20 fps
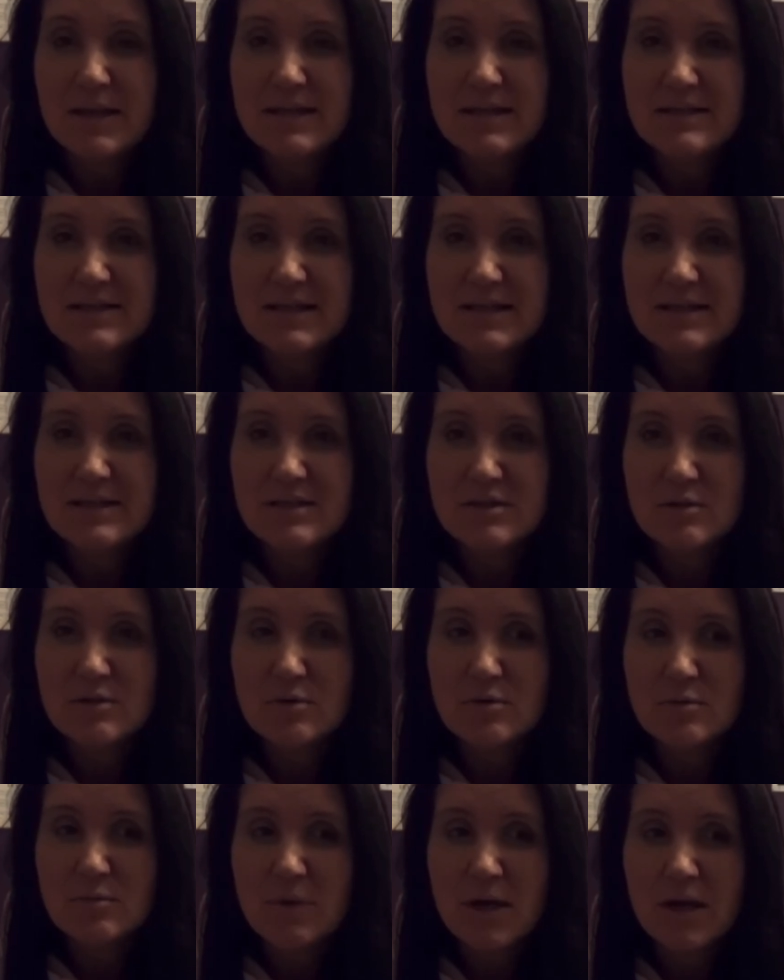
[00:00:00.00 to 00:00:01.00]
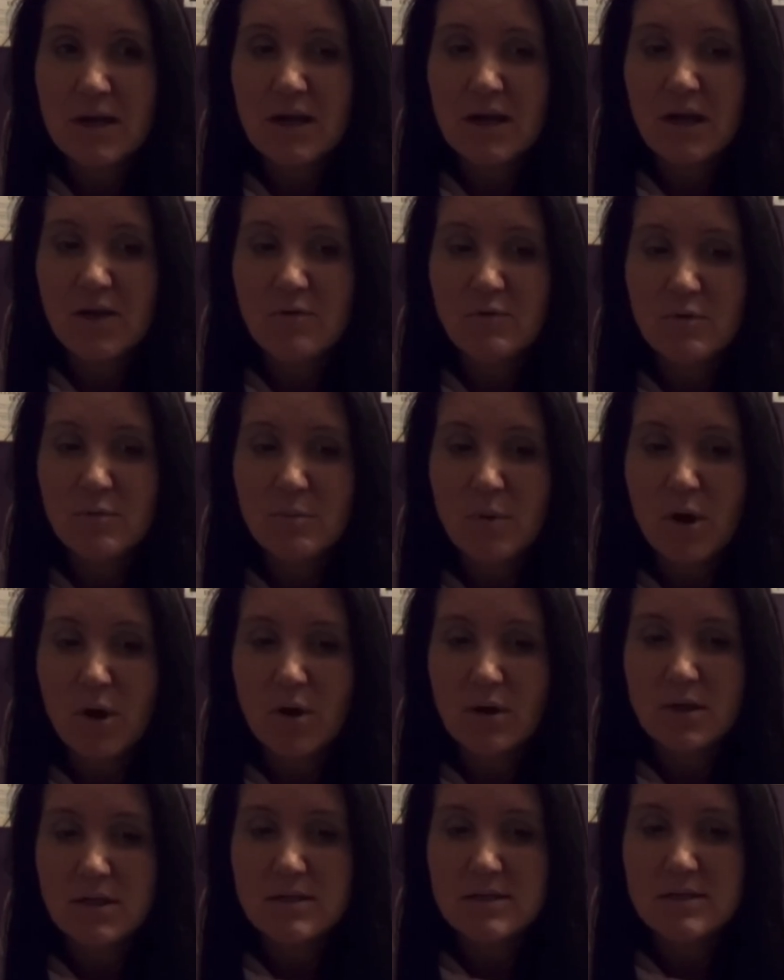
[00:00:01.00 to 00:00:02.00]
into my life with
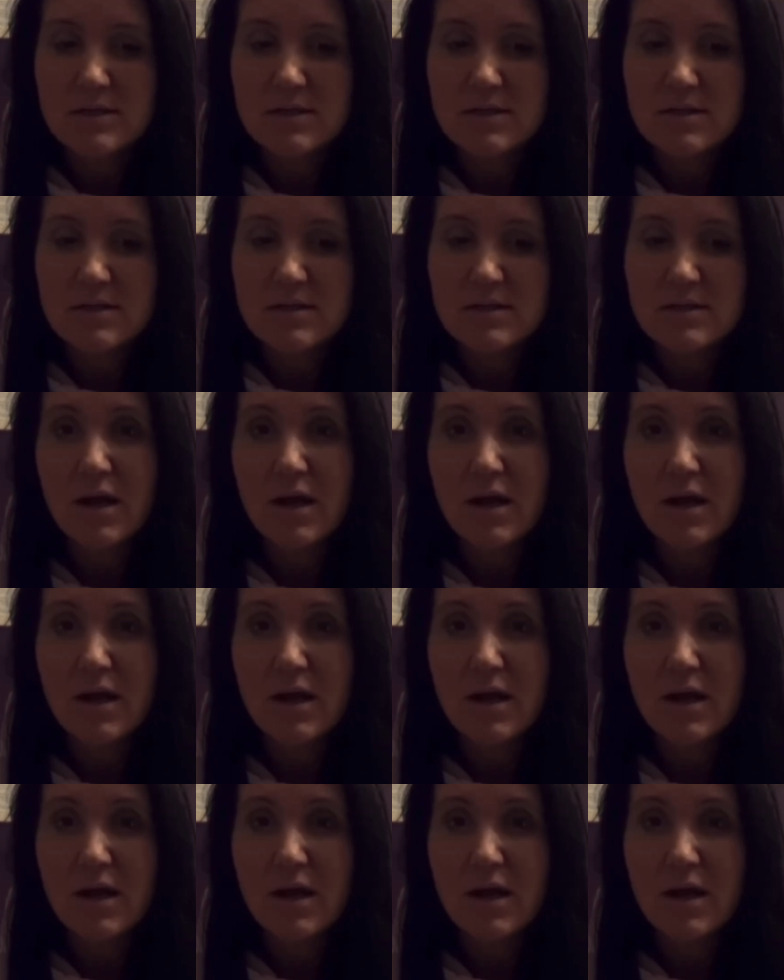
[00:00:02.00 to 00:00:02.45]
Parkinson's.